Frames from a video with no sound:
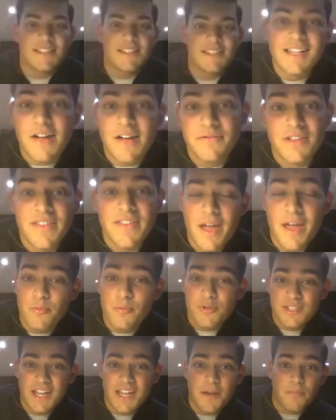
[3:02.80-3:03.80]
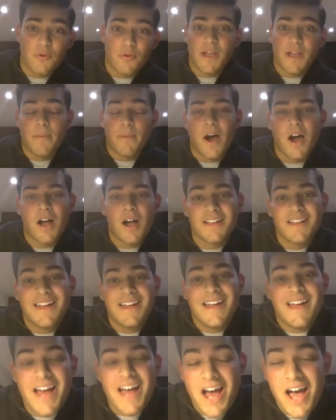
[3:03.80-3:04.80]
Loved it there. We stayed at Broadgate Park.
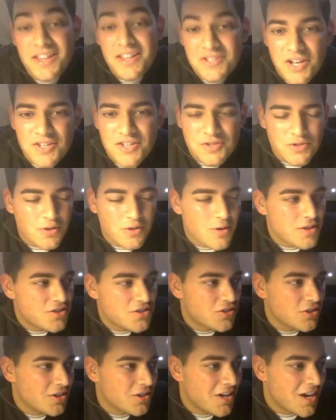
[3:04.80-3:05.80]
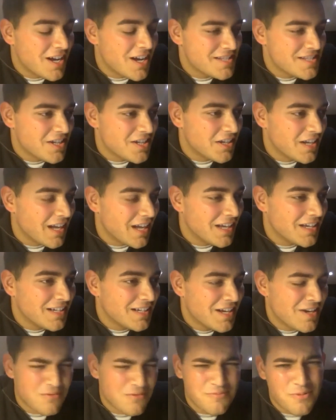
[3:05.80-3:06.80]
And to answer your question, I studied,
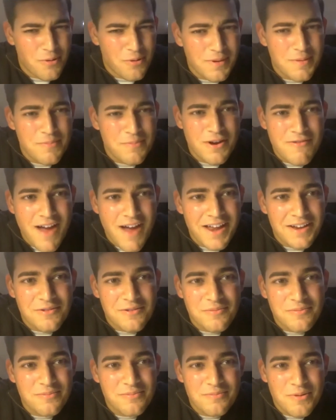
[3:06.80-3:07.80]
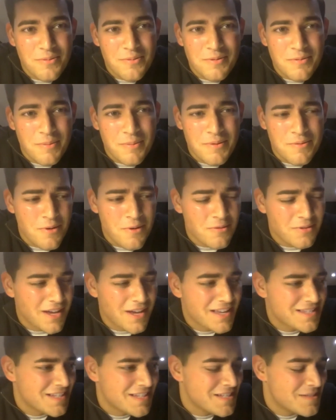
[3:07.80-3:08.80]
probably pretty random, probably what people won't
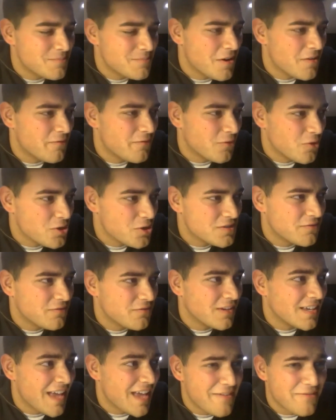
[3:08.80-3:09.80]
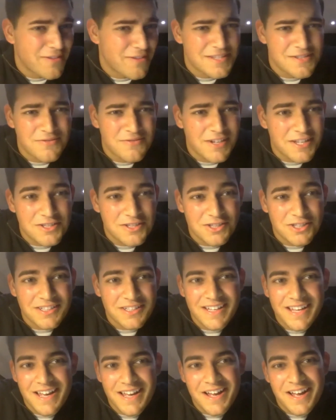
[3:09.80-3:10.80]
guess this, but philosophy, ethics, and
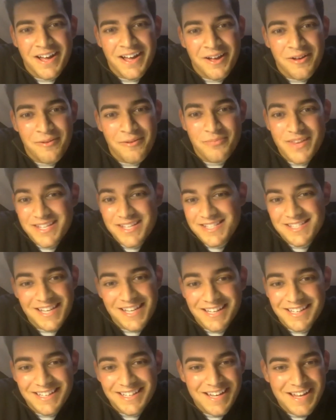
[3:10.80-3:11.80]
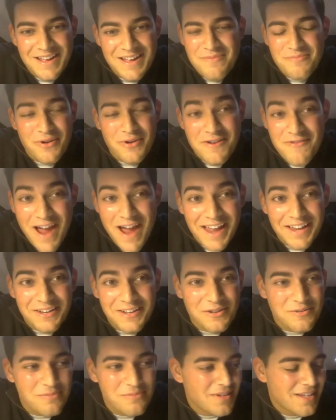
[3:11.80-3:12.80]
religion. As I said, pretty
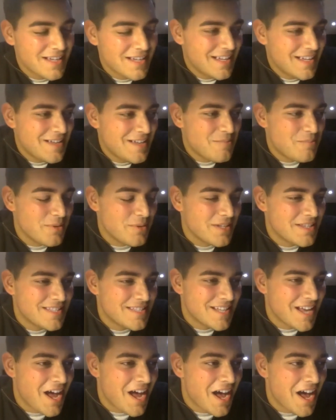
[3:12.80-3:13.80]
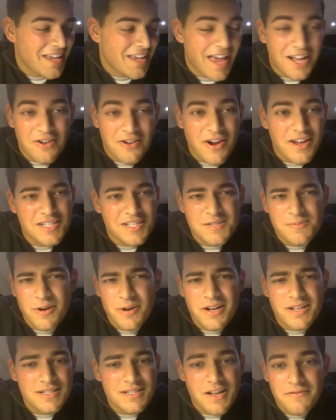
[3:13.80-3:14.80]
random. But yeah, crazy
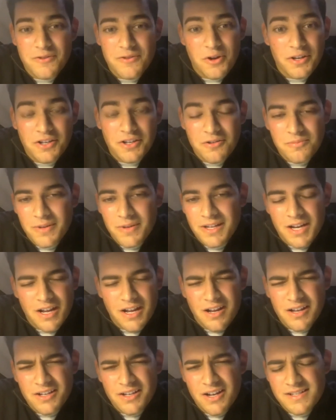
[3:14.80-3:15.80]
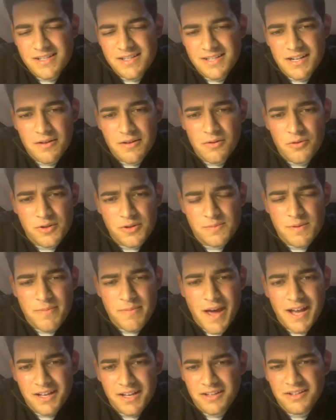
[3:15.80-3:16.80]
experience. Love Nottingham, and you know, as I said, I'll always be
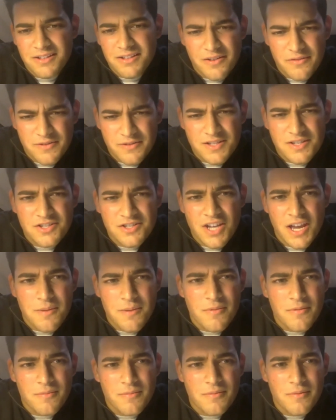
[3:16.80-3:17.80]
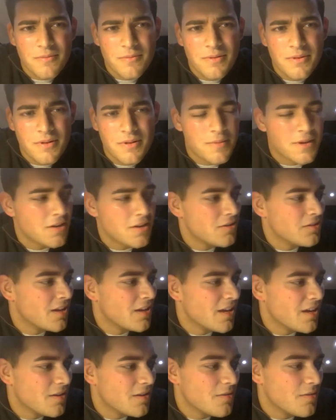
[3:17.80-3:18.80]
back. And obviously, a shame I'm hearing
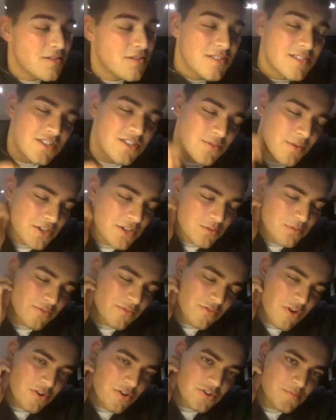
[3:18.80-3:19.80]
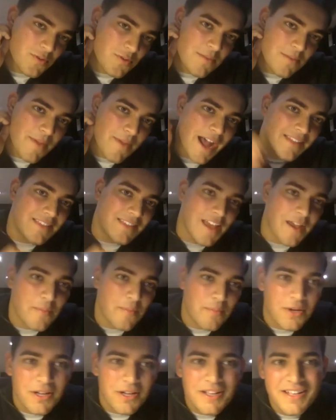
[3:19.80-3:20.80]
that the situation with Corona is pretty bad there,
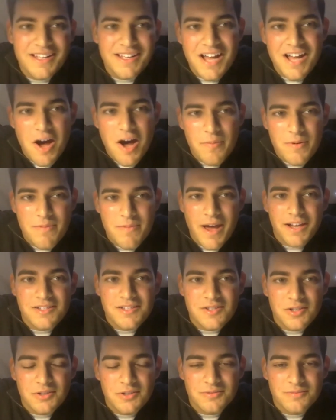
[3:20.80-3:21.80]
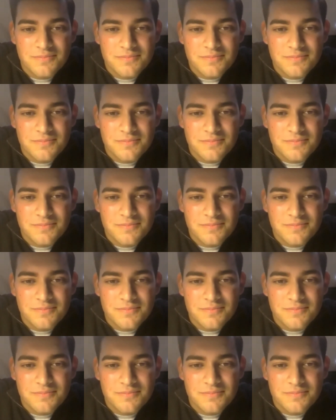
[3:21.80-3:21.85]
but I'll be back soon.